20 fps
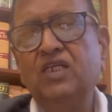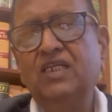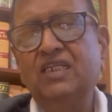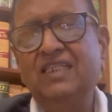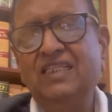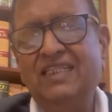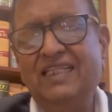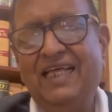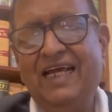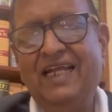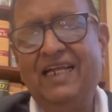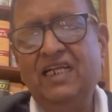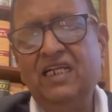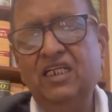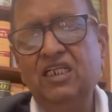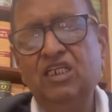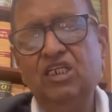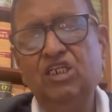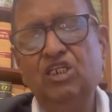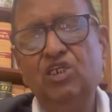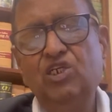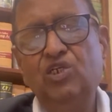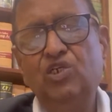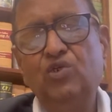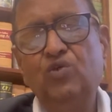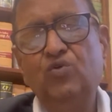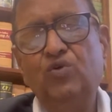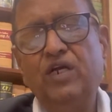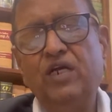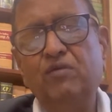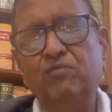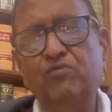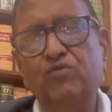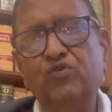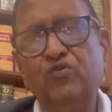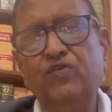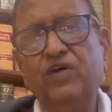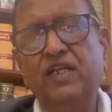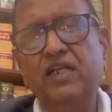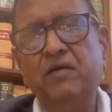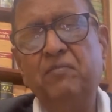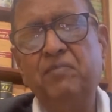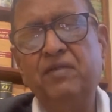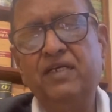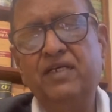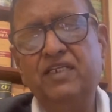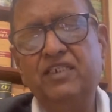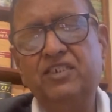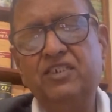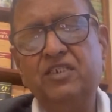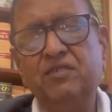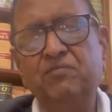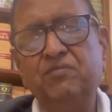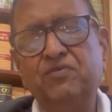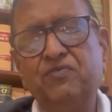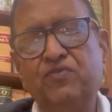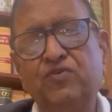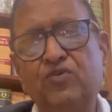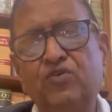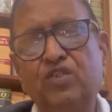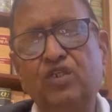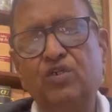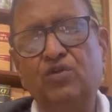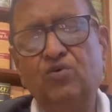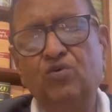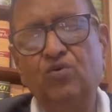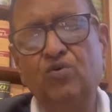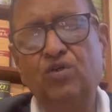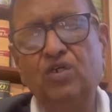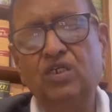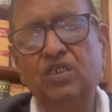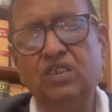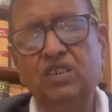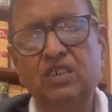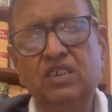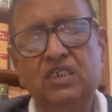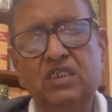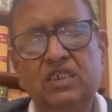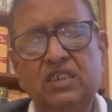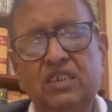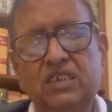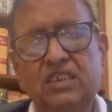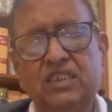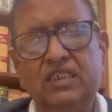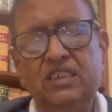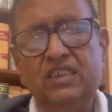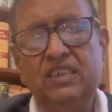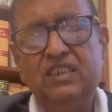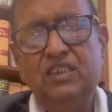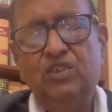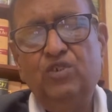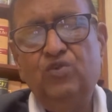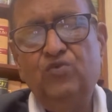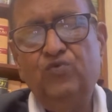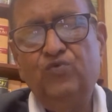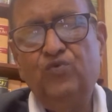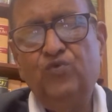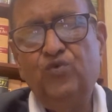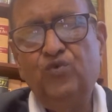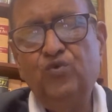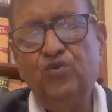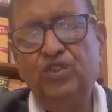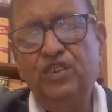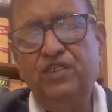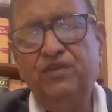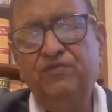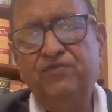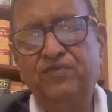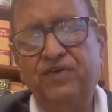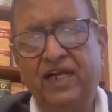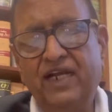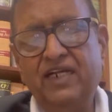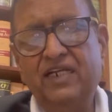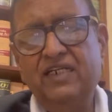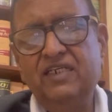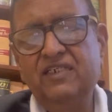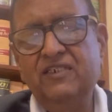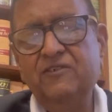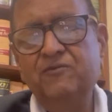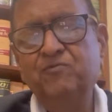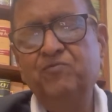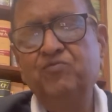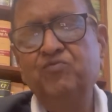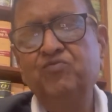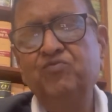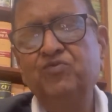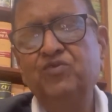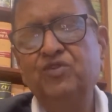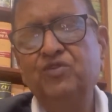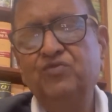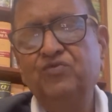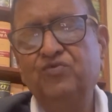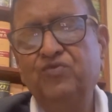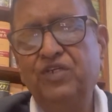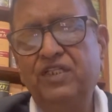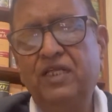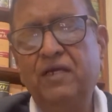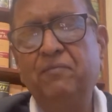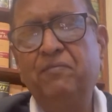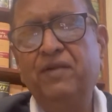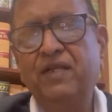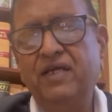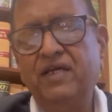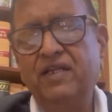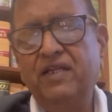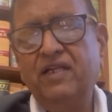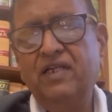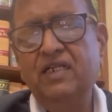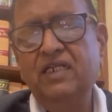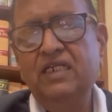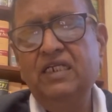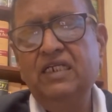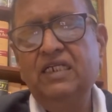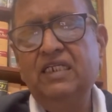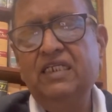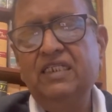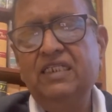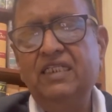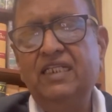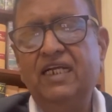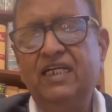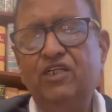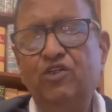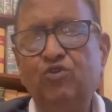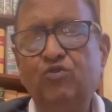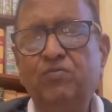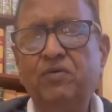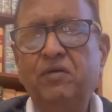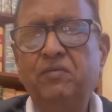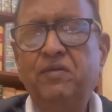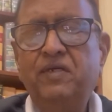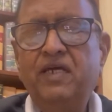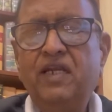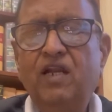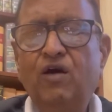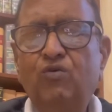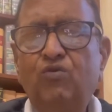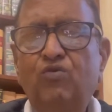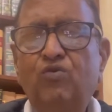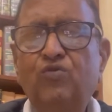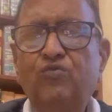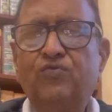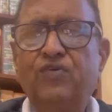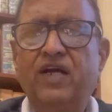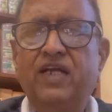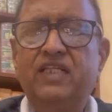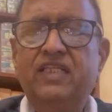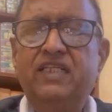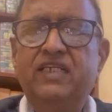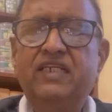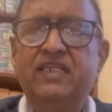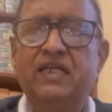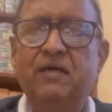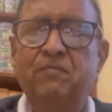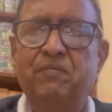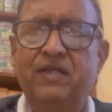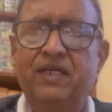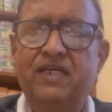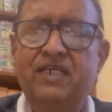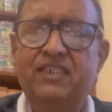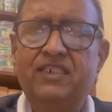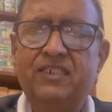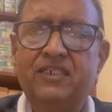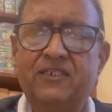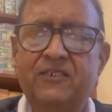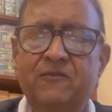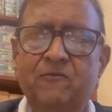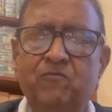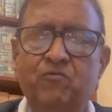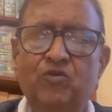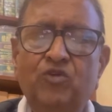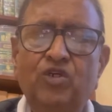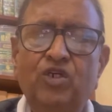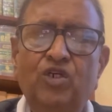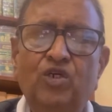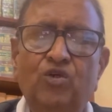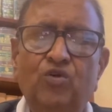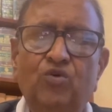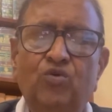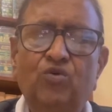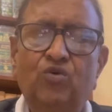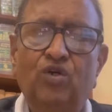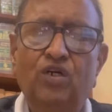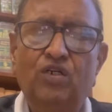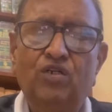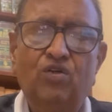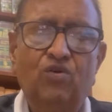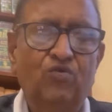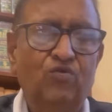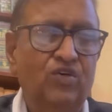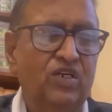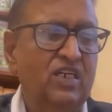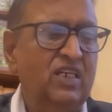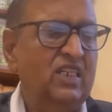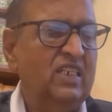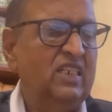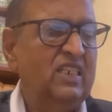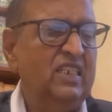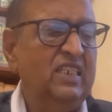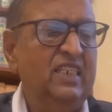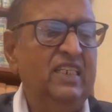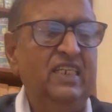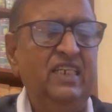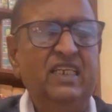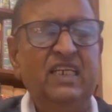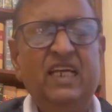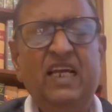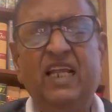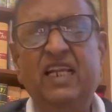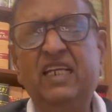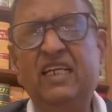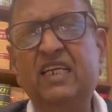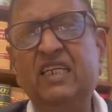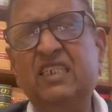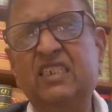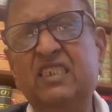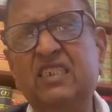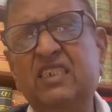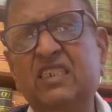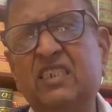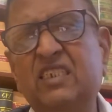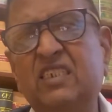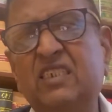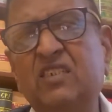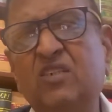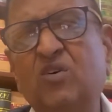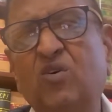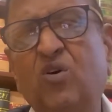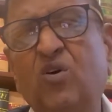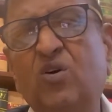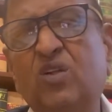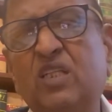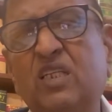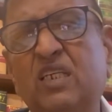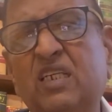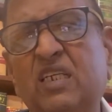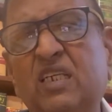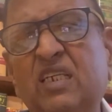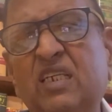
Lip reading: then you can move an application before the court to the effect with a prayer that you may be allowed to file the replication to controvert the allegations or the